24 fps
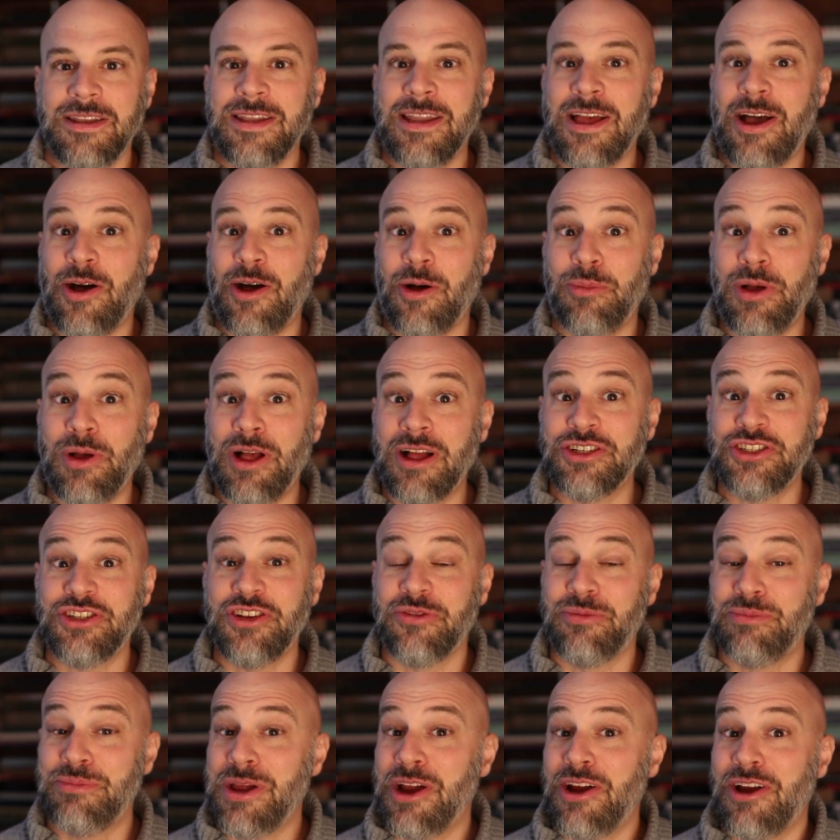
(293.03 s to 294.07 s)
Now, a bunch
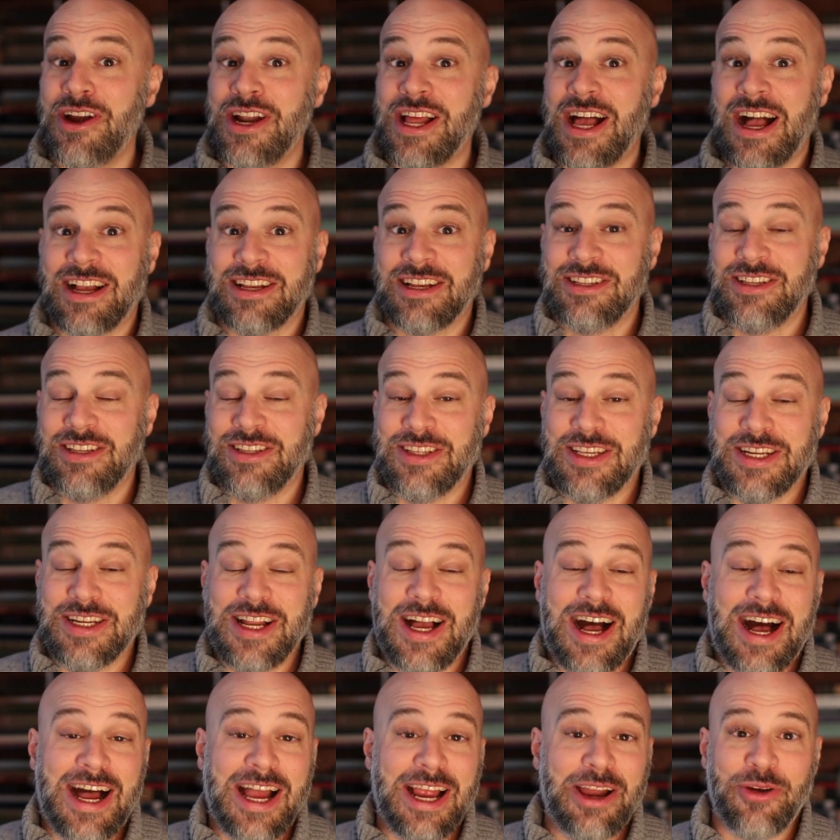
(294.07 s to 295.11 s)
of paradoxes and
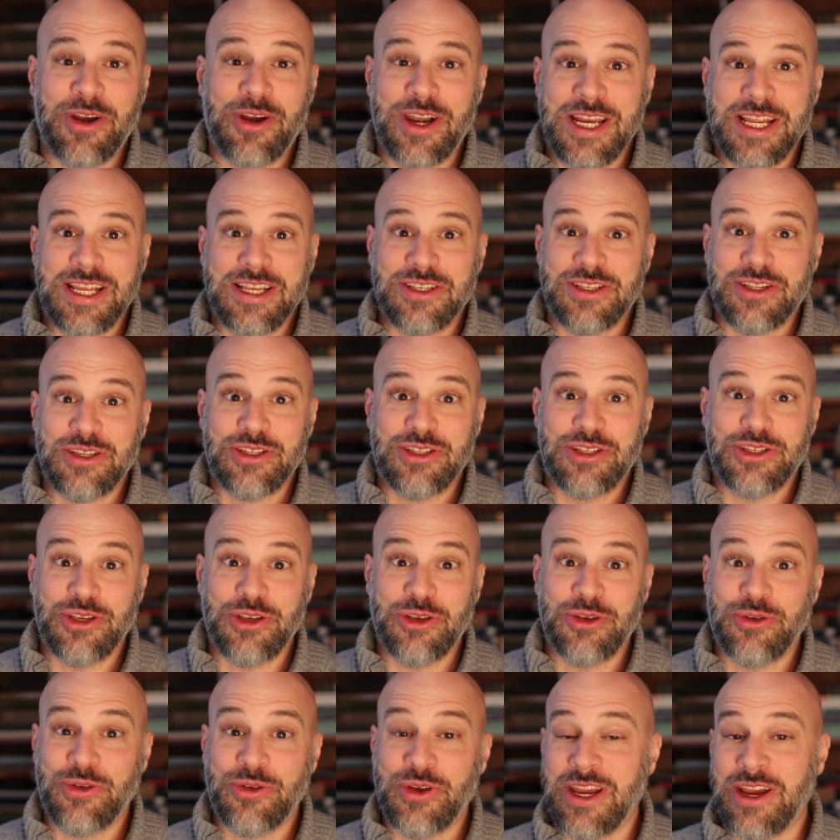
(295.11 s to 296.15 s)
ironies
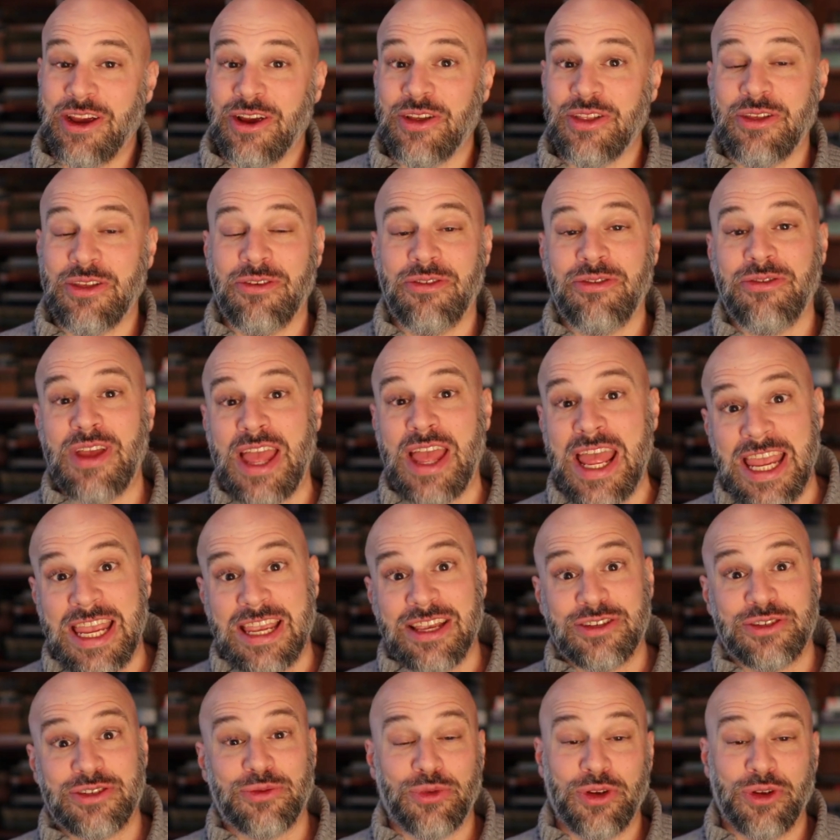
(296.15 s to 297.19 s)
ensue here. The fake
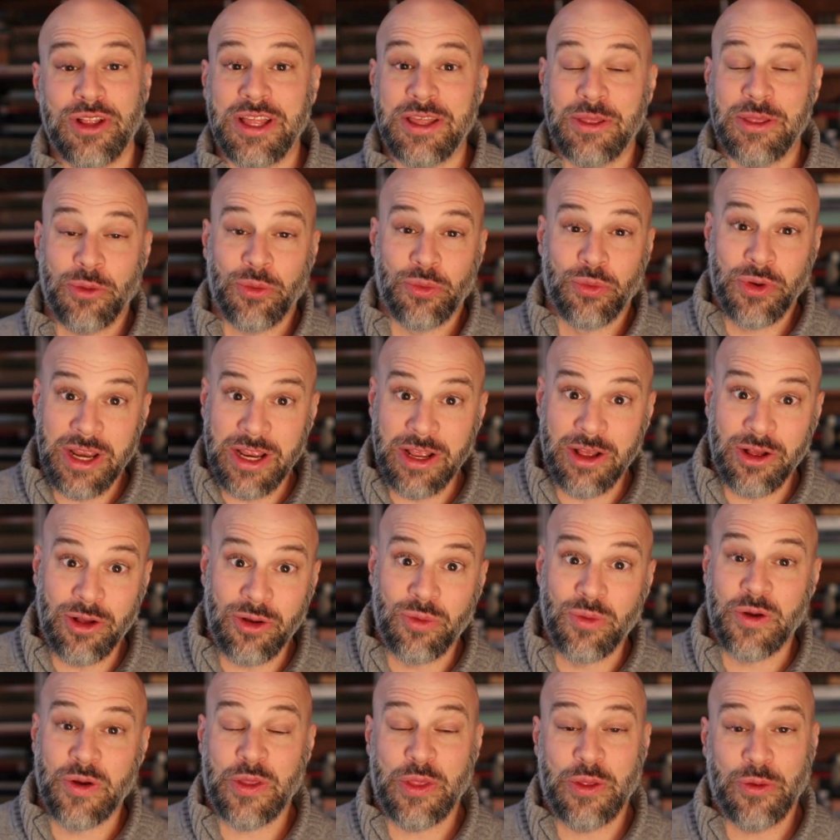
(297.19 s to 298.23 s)
is really the
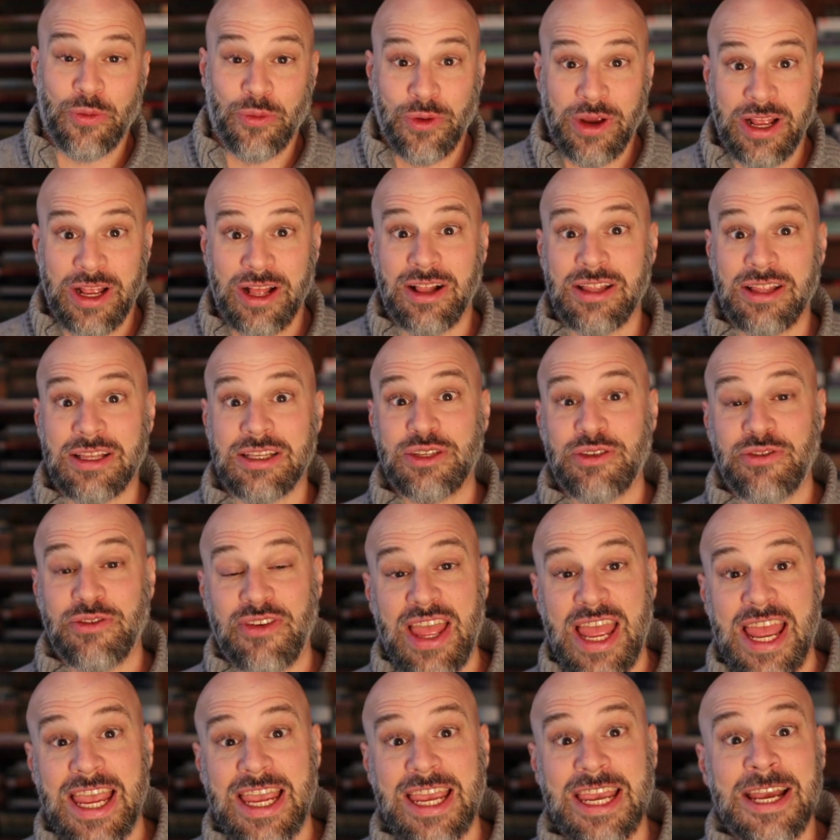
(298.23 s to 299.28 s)
real, where the real is
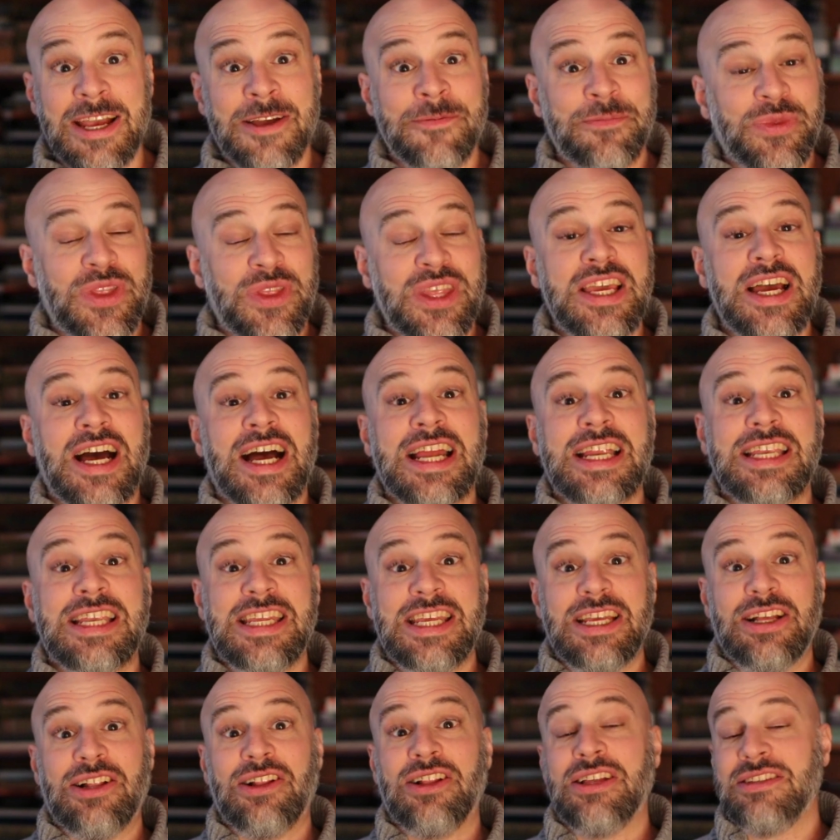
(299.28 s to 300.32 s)
fake. The
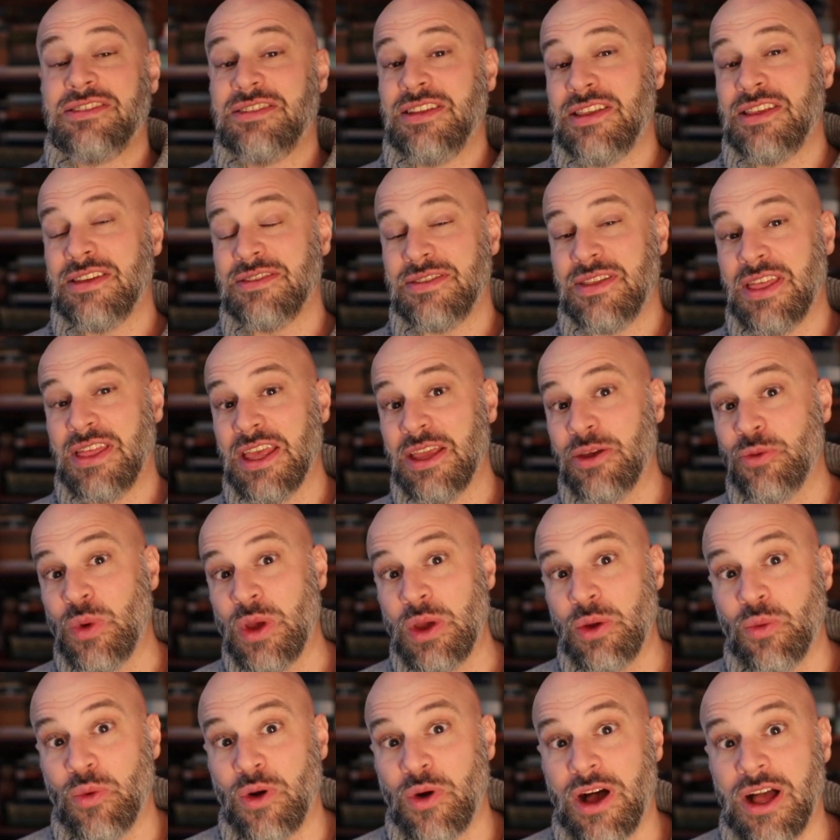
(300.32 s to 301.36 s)
ideal is this thing
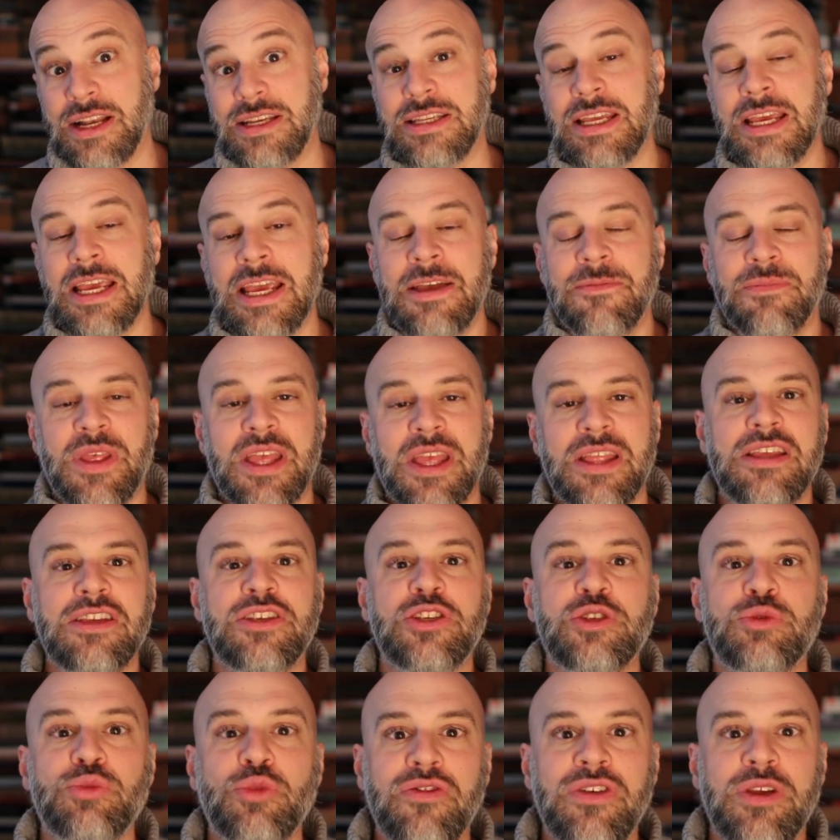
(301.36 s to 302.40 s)
we want. And
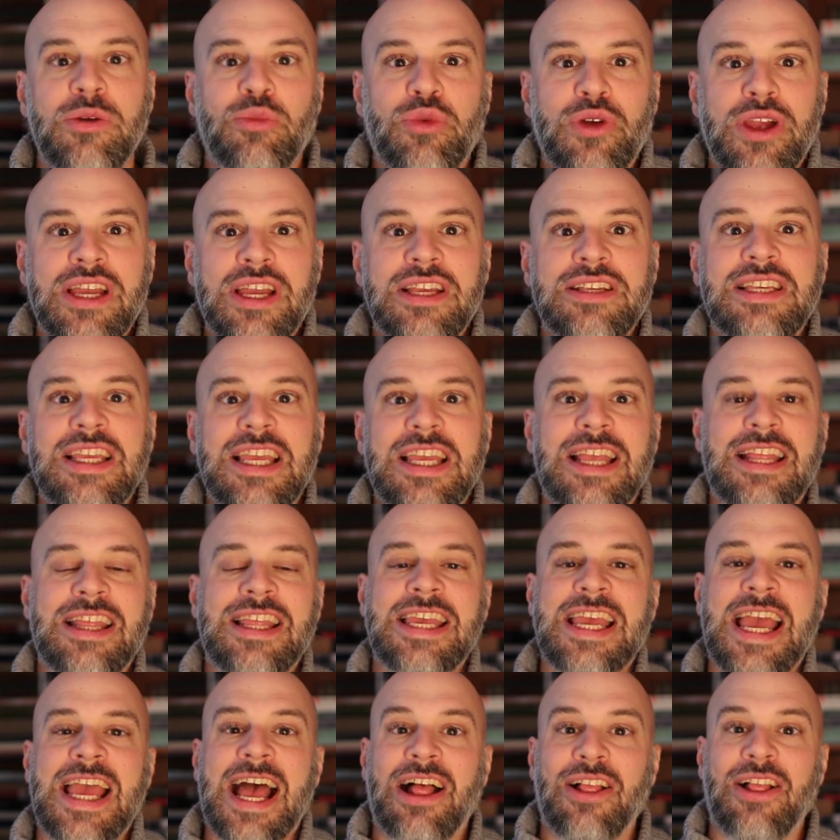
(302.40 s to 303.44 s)
this movie brings in
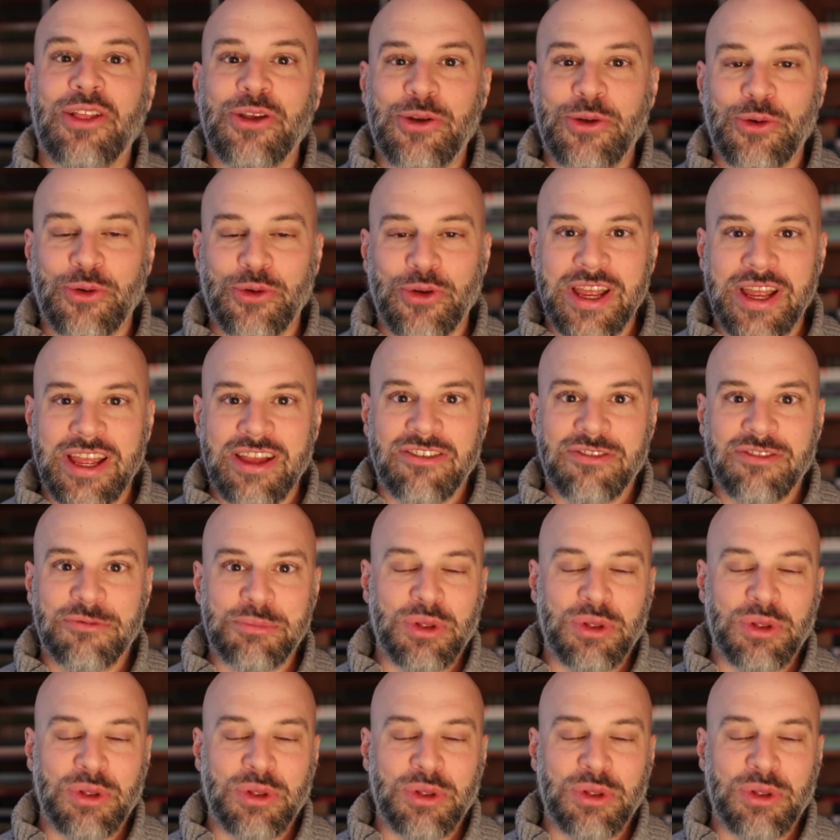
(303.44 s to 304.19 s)
the allegory of